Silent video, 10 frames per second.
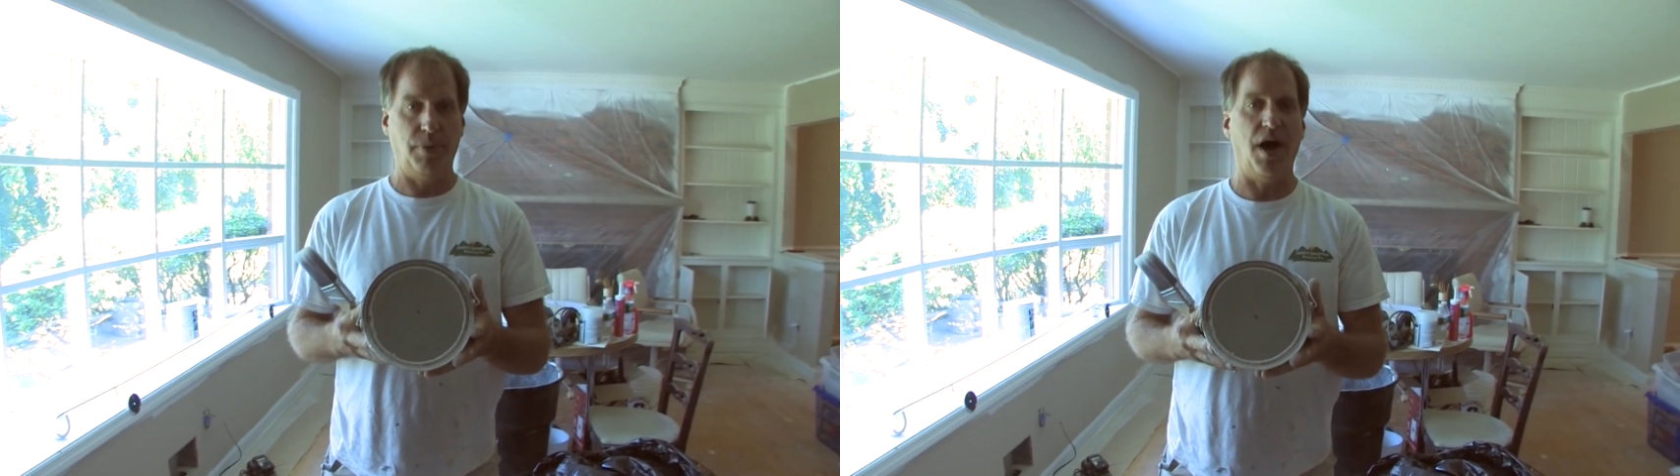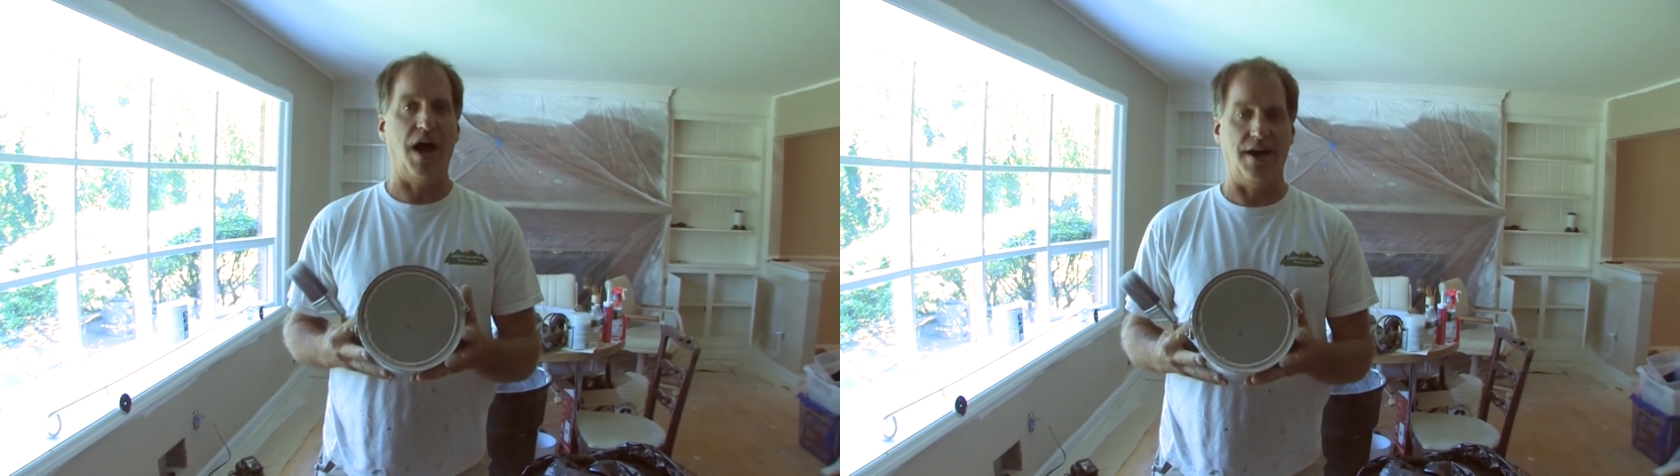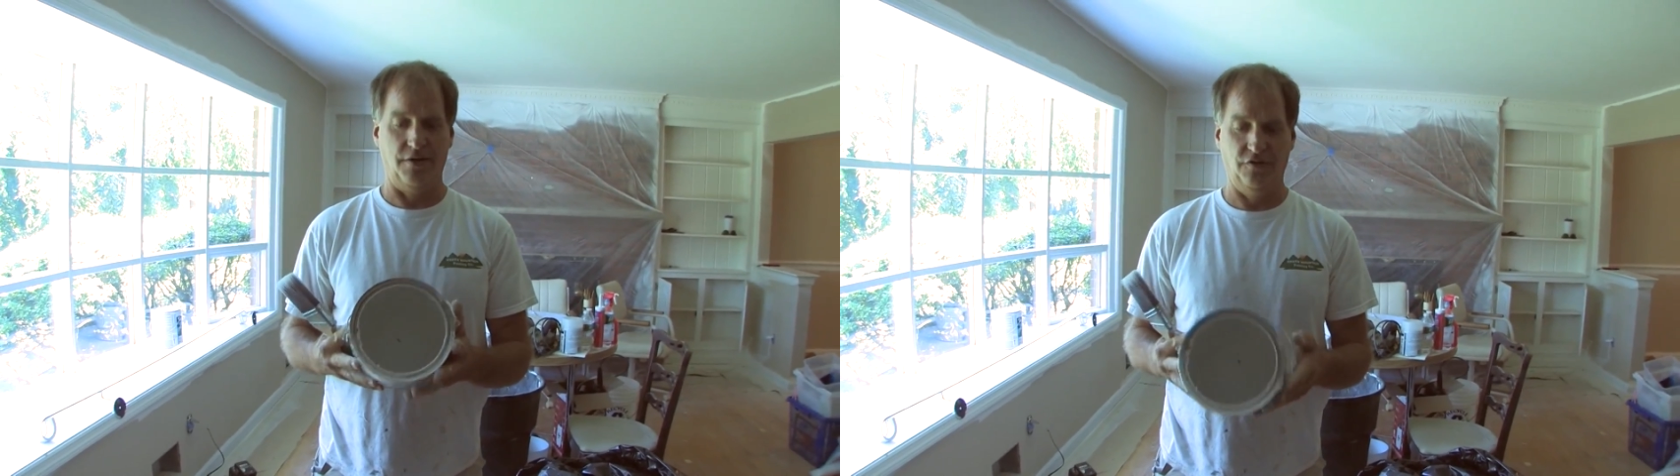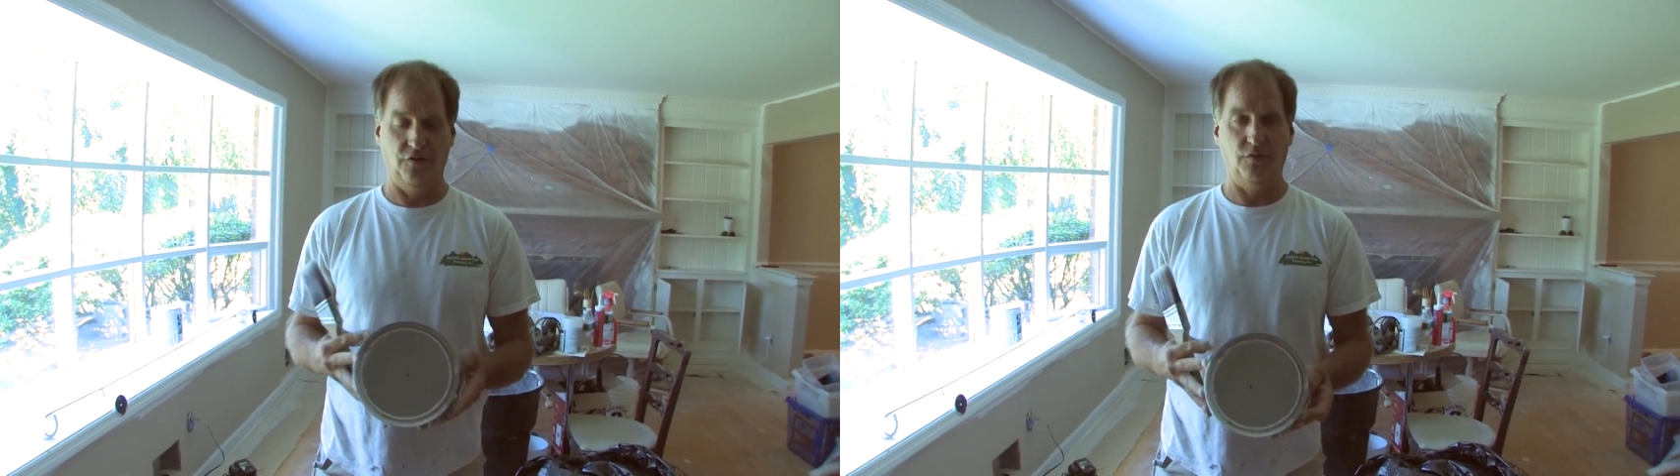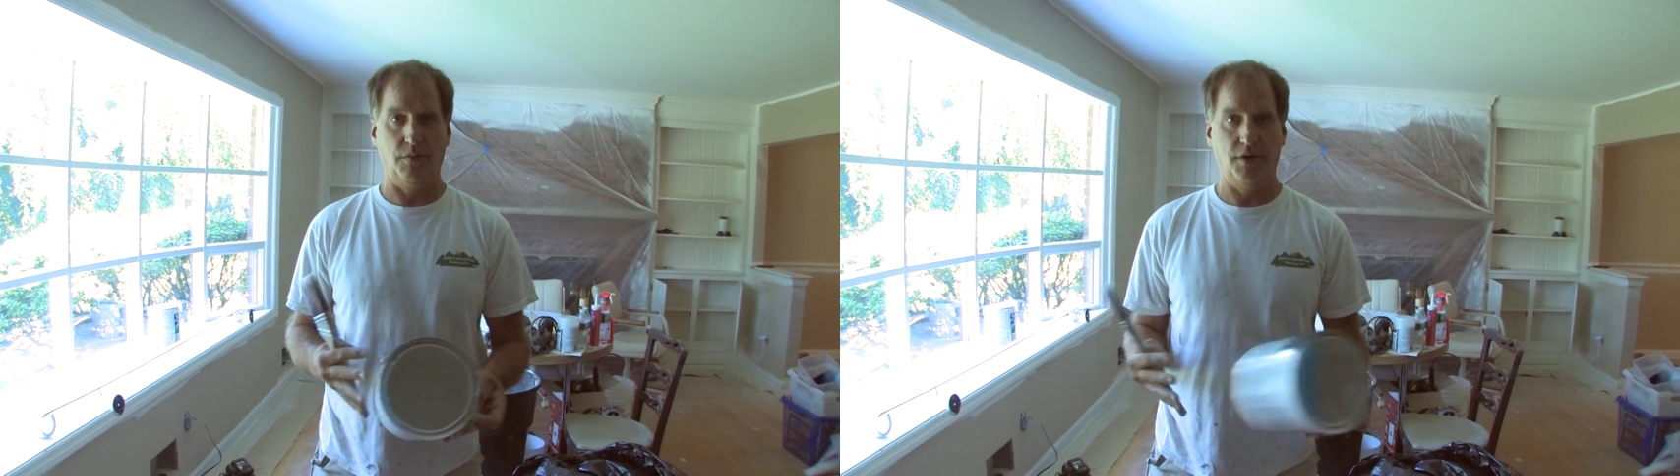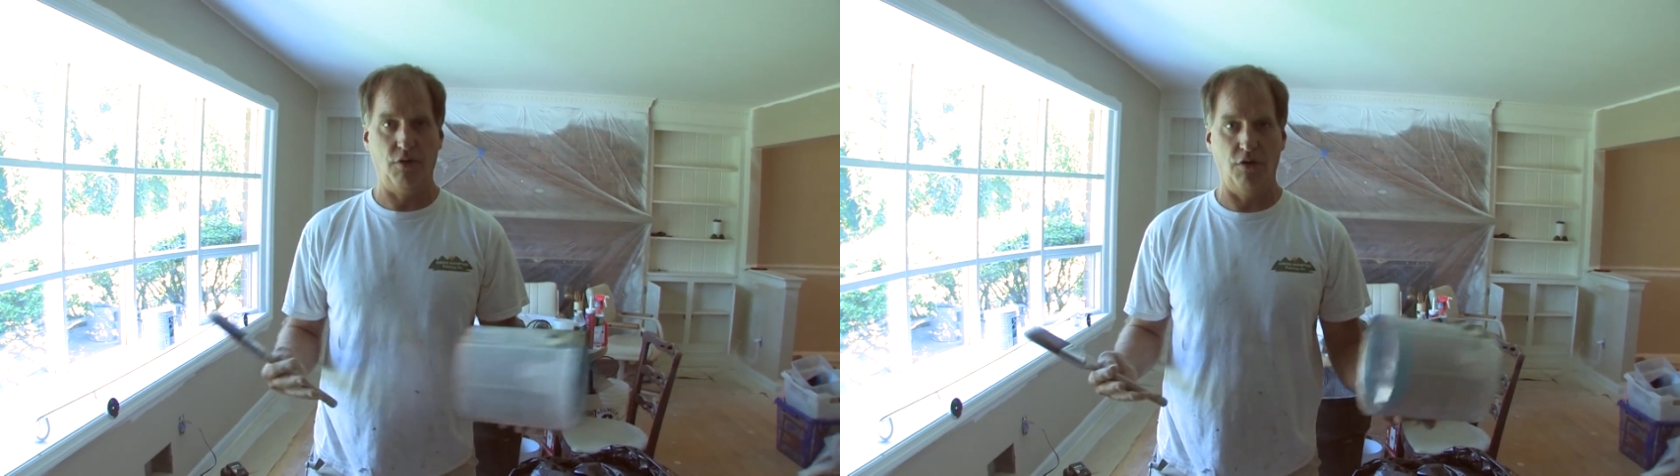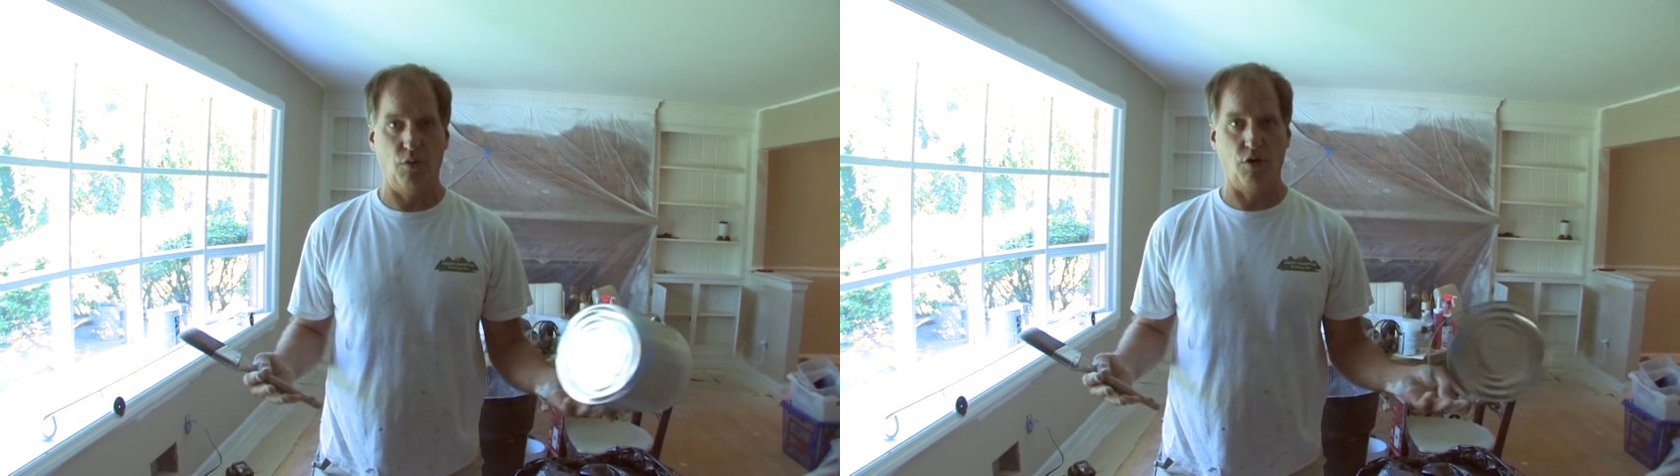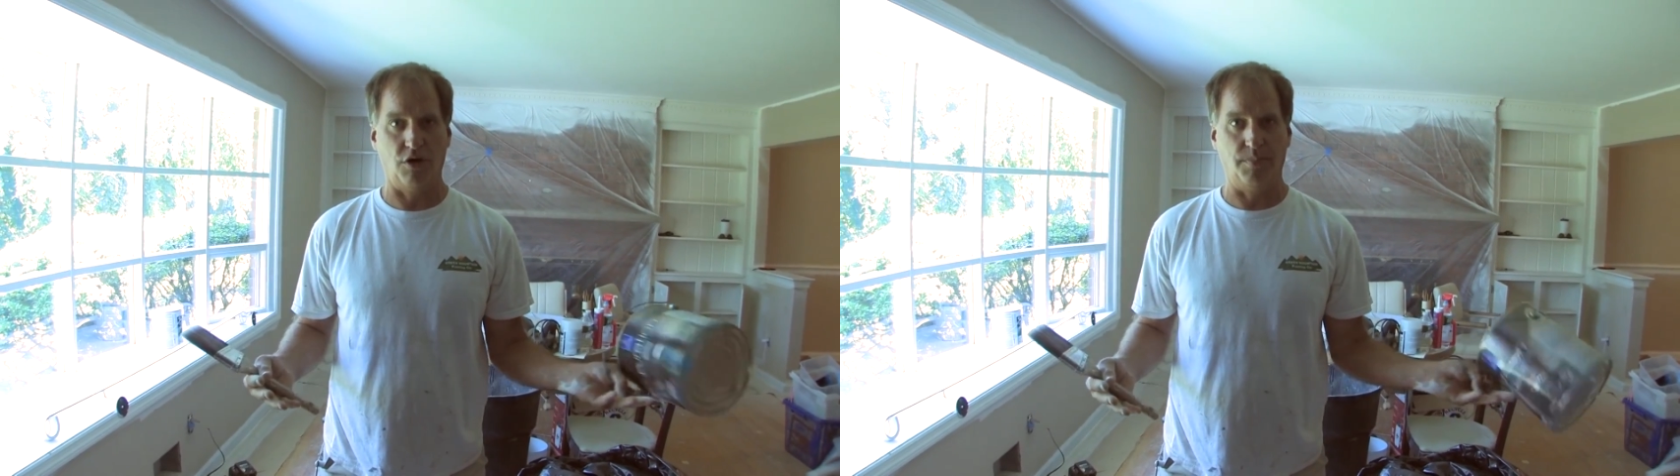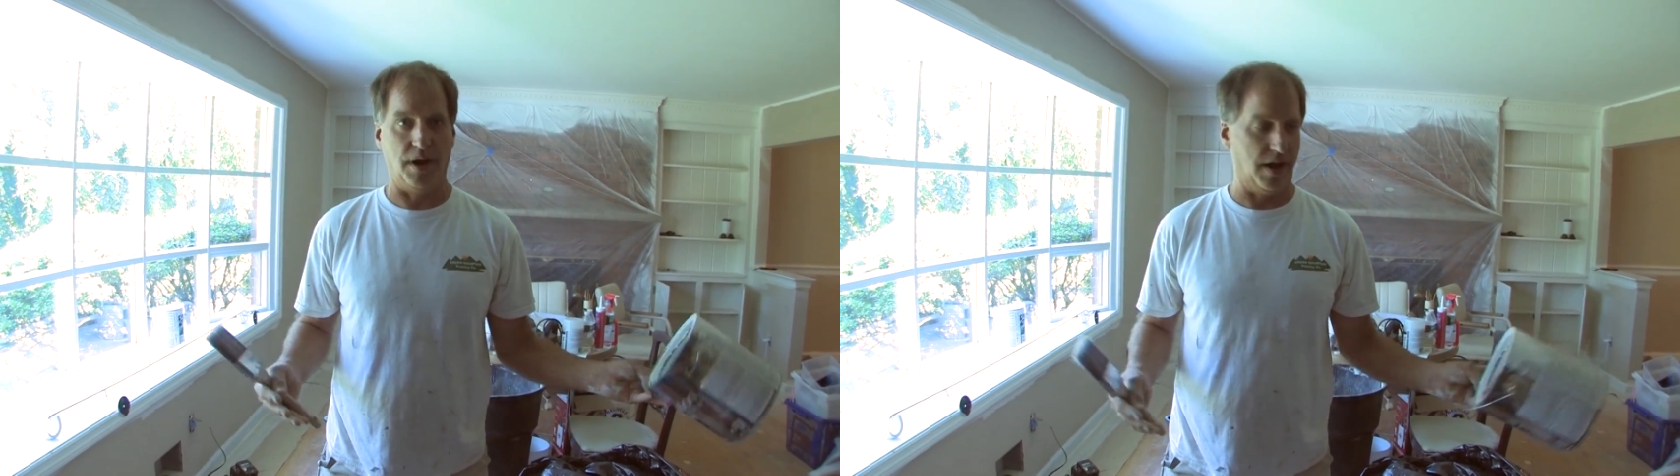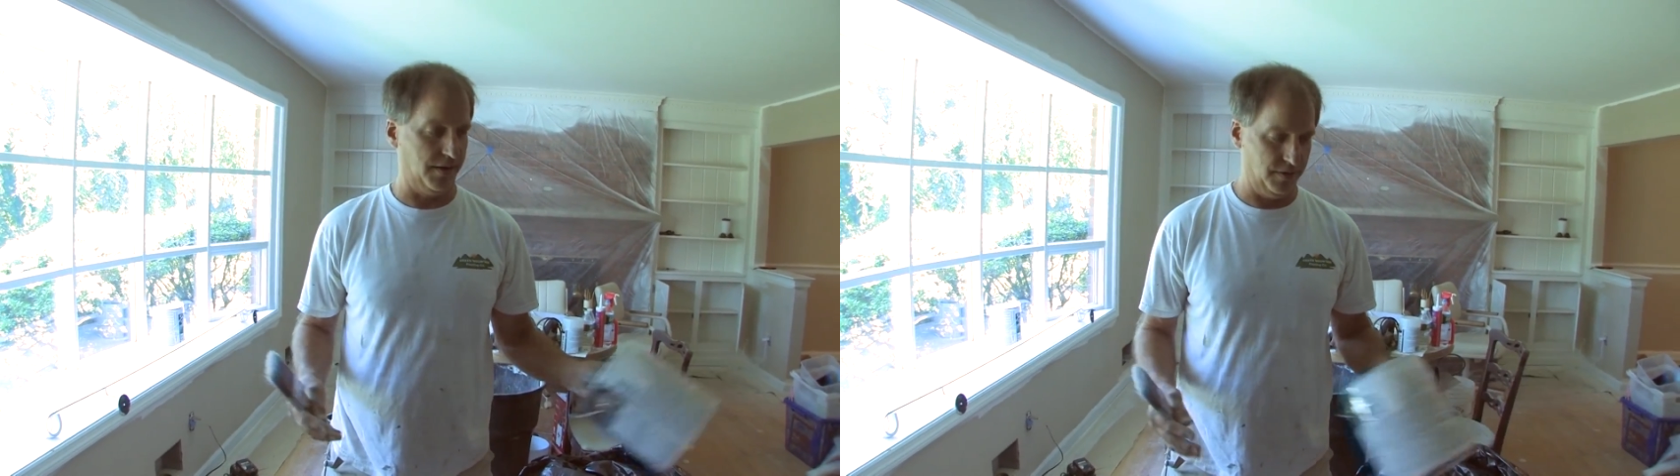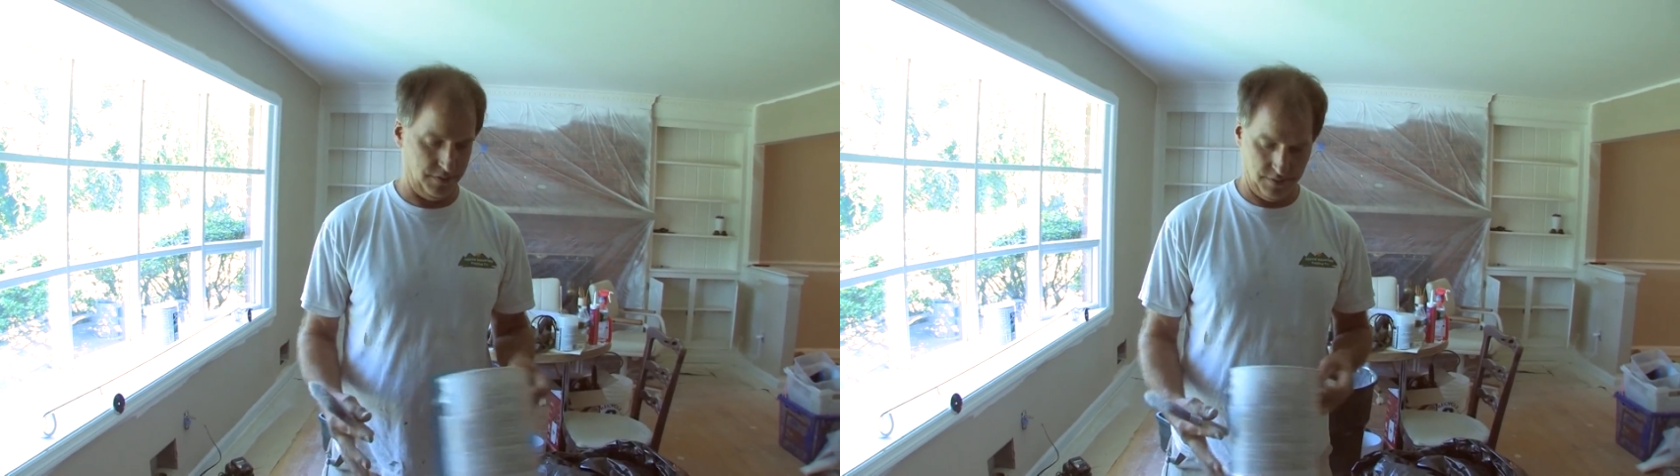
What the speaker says: pot, this is what we call a work pot.